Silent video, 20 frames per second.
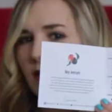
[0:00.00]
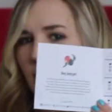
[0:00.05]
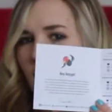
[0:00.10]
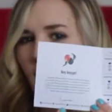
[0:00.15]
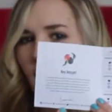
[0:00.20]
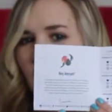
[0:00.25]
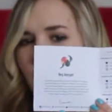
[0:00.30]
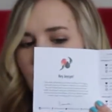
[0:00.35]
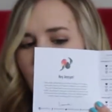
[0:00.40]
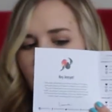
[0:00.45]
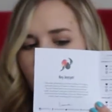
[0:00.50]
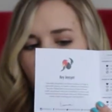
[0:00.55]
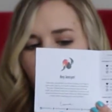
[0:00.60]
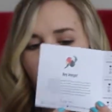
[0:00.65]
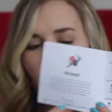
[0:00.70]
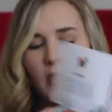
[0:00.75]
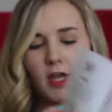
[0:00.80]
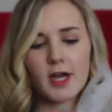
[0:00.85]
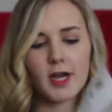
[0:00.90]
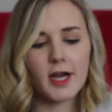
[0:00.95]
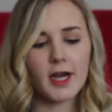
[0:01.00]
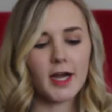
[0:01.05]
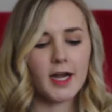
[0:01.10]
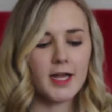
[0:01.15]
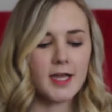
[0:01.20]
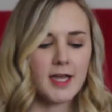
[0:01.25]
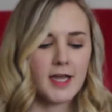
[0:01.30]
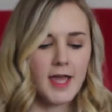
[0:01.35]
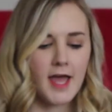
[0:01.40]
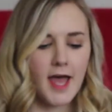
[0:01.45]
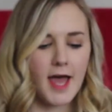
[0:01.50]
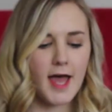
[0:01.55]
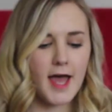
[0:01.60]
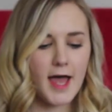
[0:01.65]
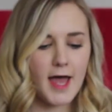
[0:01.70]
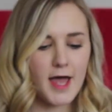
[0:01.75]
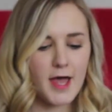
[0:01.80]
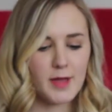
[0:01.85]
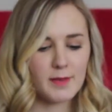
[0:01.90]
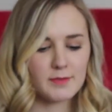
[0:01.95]
It has her name here.
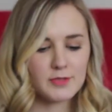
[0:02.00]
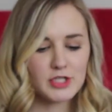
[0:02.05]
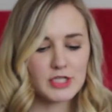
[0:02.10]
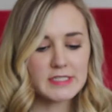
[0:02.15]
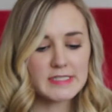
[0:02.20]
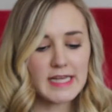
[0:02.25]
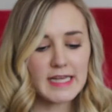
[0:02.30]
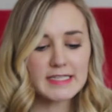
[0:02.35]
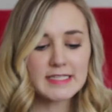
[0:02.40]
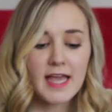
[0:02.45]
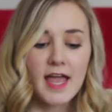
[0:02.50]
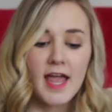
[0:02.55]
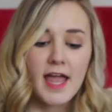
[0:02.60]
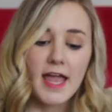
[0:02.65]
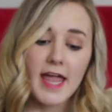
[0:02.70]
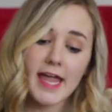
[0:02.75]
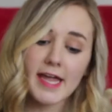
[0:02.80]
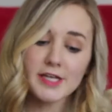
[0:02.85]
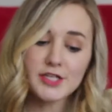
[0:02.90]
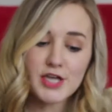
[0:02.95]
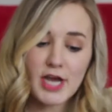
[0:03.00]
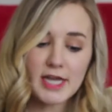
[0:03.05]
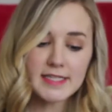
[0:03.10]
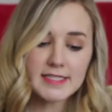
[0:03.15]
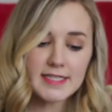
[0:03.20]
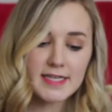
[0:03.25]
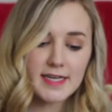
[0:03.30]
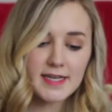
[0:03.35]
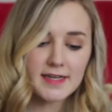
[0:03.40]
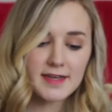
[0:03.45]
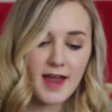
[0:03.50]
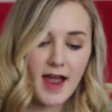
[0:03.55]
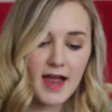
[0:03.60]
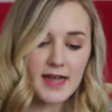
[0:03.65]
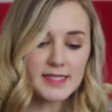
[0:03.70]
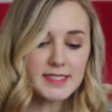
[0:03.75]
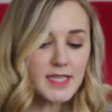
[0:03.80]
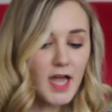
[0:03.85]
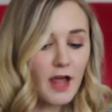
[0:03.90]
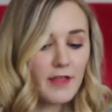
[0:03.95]
Um, she says, hey Jensyn,
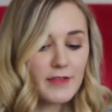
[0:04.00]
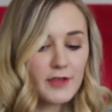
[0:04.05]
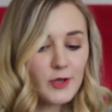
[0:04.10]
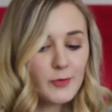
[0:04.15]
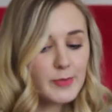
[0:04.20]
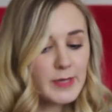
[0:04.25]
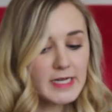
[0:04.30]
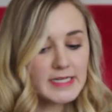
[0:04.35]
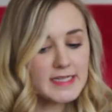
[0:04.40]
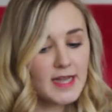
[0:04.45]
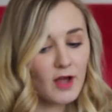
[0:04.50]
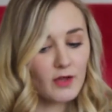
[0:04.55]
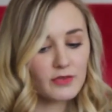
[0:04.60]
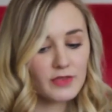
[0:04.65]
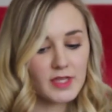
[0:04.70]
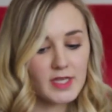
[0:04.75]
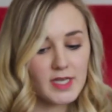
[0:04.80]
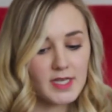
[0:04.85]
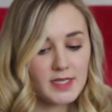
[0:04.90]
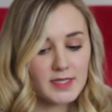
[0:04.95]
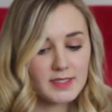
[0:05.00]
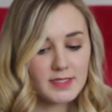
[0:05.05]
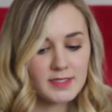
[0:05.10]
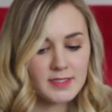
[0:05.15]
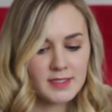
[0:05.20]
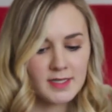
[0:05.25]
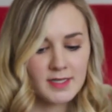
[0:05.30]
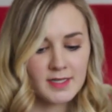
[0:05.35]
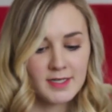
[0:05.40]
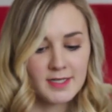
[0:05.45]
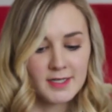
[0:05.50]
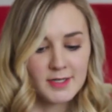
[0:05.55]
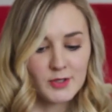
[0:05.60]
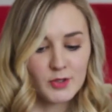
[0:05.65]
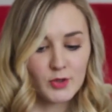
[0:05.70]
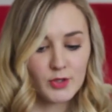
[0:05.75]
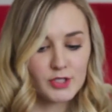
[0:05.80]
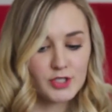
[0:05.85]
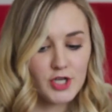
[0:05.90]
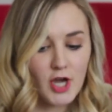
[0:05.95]
I saw that you picked out these
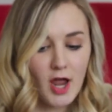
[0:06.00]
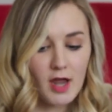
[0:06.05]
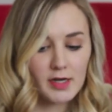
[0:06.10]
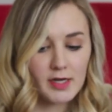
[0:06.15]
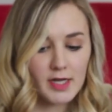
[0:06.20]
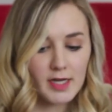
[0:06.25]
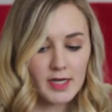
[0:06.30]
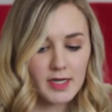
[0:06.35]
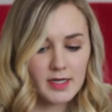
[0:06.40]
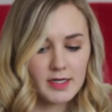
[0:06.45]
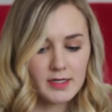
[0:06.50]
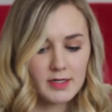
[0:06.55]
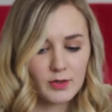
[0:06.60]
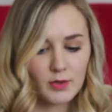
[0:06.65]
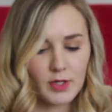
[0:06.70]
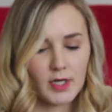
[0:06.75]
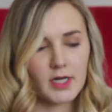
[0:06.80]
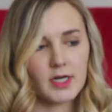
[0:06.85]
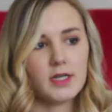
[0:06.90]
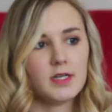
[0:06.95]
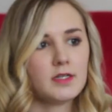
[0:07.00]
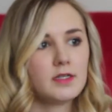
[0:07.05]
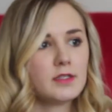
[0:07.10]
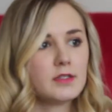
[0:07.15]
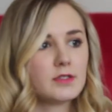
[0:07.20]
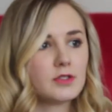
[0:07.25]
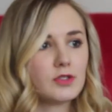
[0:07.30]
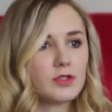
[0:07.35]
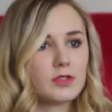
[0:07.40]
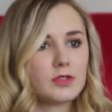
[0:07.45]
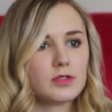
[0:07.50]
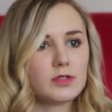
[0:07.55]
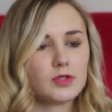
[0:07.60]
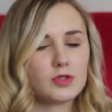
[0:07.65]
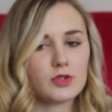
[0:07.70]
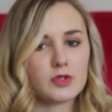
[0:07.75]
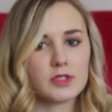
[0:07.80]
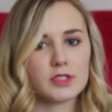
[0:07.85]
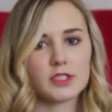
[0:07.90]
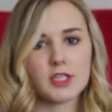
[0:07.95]
Georgiana or
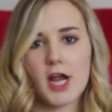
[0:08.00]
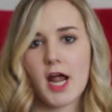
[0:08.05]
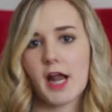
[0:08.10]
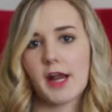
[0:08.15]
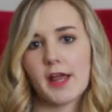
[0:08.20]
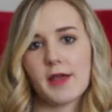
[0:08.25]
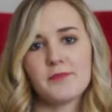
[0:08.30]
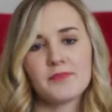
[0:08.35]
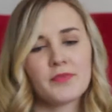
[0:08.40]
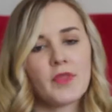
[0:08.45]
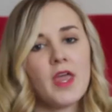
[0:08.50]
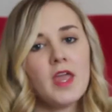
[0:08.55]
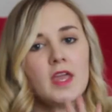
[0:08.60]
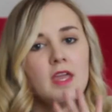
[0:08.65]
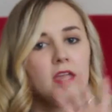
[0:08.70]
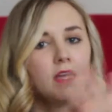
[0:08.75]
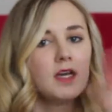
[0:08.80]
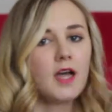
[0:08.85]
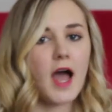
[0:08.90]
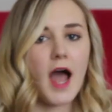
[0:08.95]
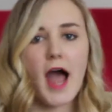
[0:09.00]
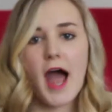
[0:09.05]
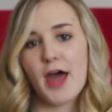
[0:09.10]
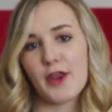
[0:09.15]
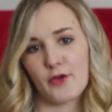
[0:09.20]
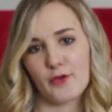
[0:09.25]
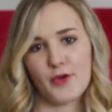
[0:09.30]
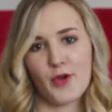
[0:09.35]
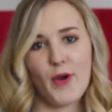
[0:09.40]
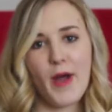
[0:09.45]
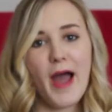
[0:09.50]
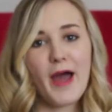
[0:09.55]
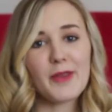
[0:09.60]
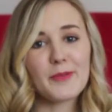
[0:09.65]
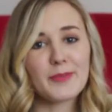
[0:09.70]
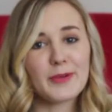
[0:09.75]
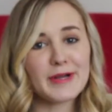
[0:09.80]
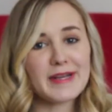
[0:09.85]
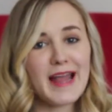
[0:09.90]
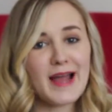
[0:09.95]
Georgiana I don't know
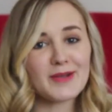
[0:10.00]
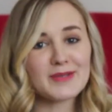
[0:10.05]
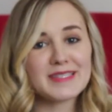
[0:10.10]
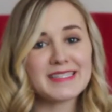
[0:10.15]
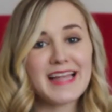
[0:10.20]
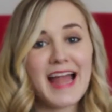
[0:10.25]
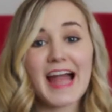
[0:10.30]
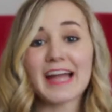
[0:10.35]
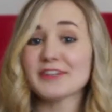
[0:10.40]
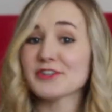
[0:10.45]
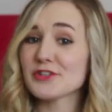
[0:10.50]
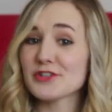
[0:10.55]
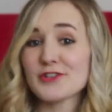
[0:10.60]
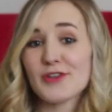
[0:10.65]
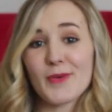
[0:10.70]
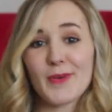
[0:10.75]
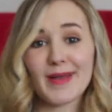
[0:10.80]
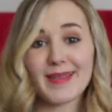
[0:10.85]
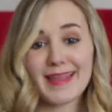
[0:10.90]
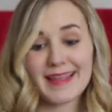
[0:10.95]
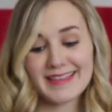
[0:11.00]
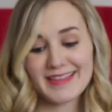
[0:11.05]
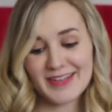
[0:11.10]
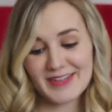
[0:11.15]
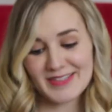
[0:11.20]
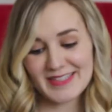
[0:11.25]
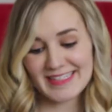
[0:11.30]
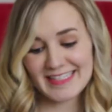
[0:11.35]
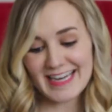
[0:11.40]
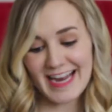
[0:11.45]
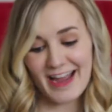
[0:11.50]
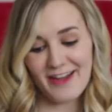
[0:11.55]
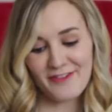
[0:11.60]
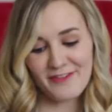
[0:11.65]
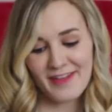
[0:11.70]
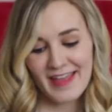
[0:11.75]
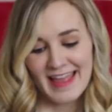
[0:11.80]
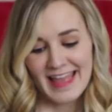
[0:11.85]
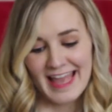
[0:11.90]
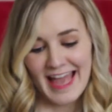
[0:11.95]
how to pronounce it, I just know I like their
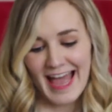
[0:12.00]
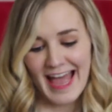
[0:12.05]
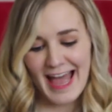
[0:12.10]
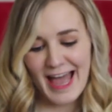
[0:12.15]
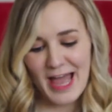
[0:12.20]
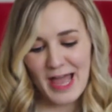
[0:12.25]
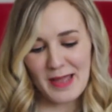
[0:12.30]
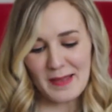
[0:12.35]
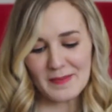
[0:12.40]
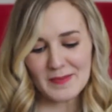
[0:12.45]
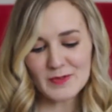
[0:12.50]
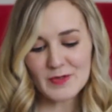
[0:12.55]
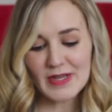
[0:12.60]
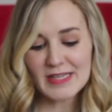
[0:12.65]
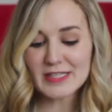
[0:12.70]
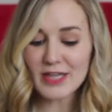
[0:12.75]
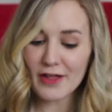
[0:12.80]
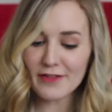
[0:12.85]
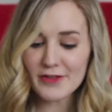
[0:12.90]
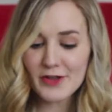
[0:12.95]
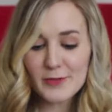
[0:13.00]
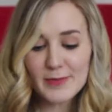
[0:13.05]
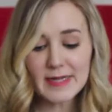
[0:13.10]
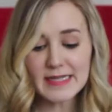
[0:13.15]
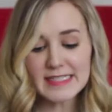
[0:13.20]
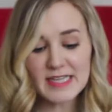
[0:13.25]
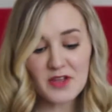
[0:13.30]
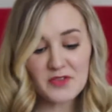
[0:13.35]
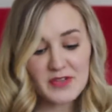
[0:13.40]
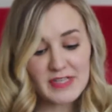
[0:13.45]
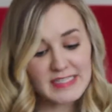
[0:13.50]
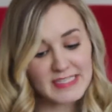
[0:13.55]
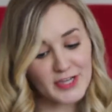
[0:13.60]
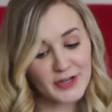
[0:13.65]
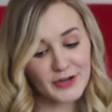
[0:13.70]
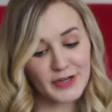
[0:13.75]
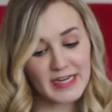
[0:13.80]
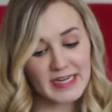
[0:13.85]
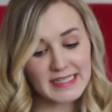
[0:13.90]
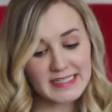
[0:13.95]
stuff. Um, so I saw that you picked out these
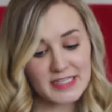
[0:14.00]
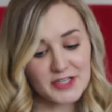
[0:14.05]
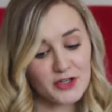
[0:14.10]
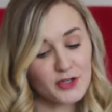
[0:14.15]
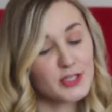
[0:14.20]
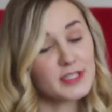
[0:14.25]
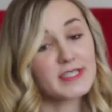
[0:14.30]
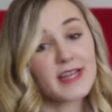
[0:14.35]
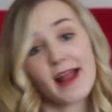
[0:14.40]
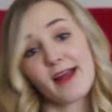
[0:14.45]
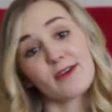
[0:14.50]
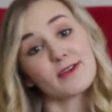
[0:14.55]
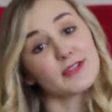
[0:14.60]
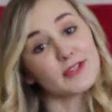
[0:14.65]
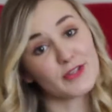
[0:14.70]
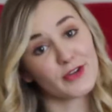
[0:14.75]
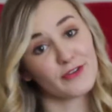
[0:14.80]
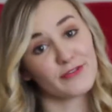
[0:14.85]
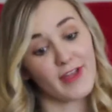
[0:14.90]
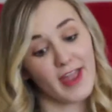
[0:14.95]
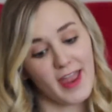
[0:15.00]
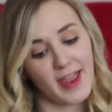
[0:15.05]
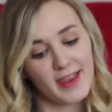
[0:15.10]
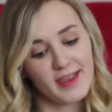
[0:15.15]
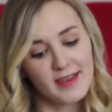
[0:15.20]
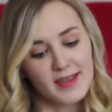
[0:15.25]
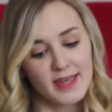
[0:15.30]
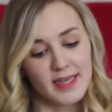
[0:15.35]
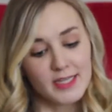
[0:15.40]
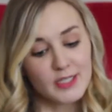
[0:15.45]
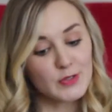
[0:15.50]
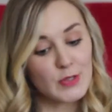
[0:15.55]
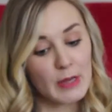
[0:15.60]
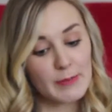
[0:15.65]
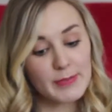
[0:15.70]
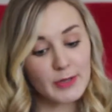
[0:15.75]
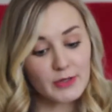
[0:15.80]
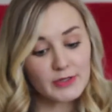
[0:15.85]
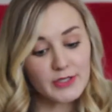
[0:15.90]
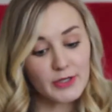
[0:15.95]
earrings in your style survey, so
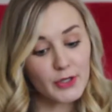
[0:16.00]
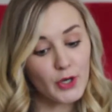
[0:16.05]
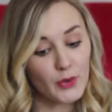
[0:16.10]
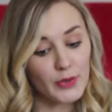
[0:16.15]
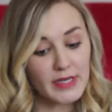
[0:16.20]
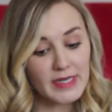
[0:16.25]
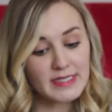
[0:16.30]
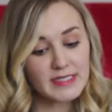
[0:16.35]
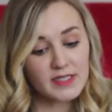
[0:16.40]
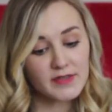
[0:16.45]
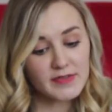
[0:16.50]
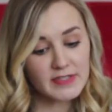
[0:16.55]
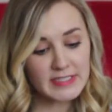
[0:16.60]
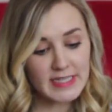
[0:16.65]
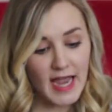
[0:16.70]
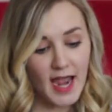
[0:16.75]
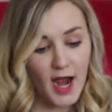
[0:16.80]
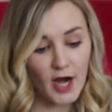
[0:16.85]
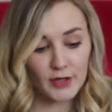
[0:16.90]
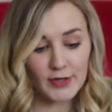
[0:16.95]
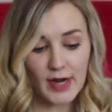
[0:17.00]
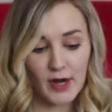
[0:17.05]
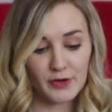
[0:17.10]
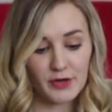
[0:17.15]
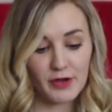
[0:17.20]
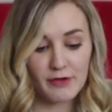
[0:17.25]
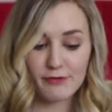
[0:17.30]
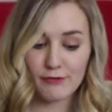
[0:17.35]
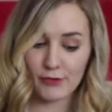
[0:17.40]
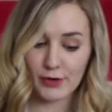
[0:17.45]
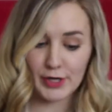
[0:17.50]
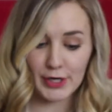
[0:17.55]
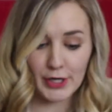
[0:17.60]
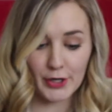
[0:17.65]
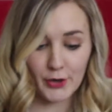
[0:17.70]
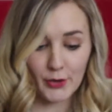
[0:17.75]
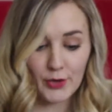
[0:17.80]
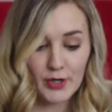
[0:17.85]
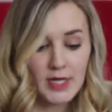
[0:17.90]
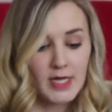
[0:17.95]
I built a cohesive set around it for
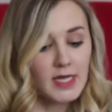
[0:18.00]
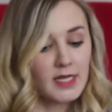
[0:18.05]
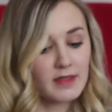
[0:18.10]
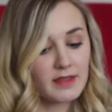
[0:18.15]
you.